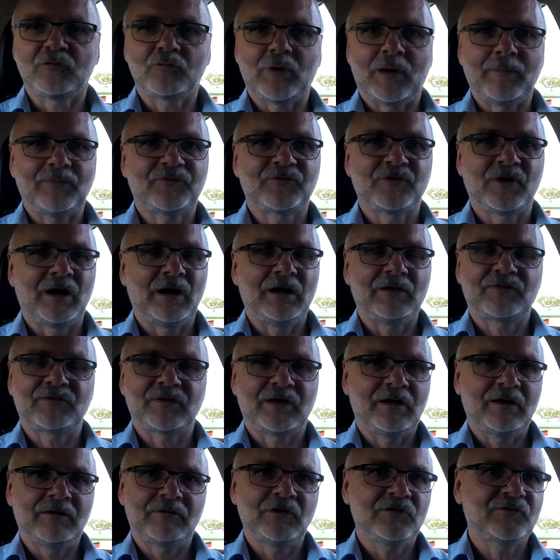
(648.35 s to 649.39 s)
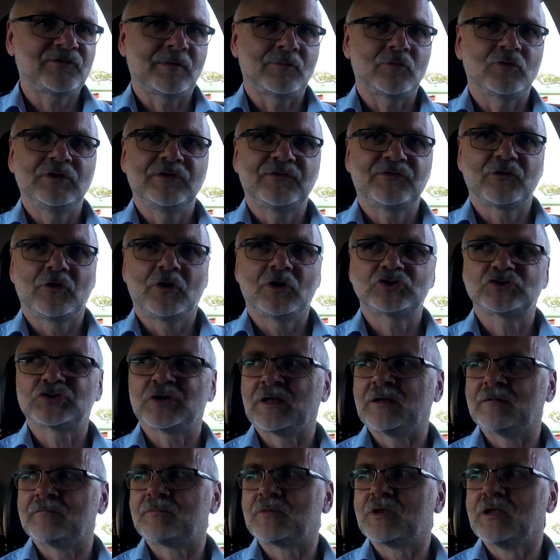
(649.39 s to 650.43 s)
websites, I did some research
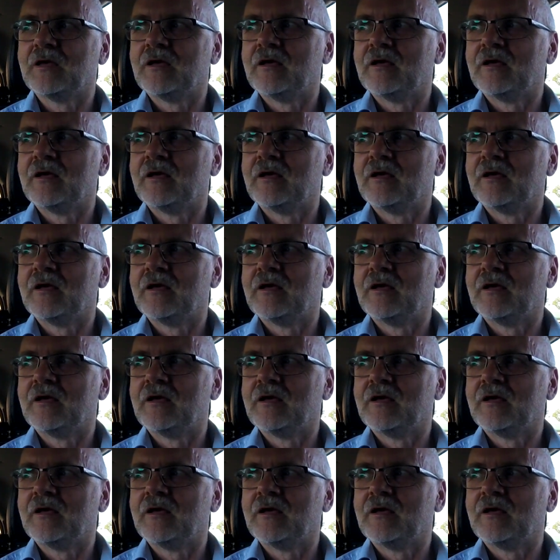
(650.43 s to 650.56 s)
and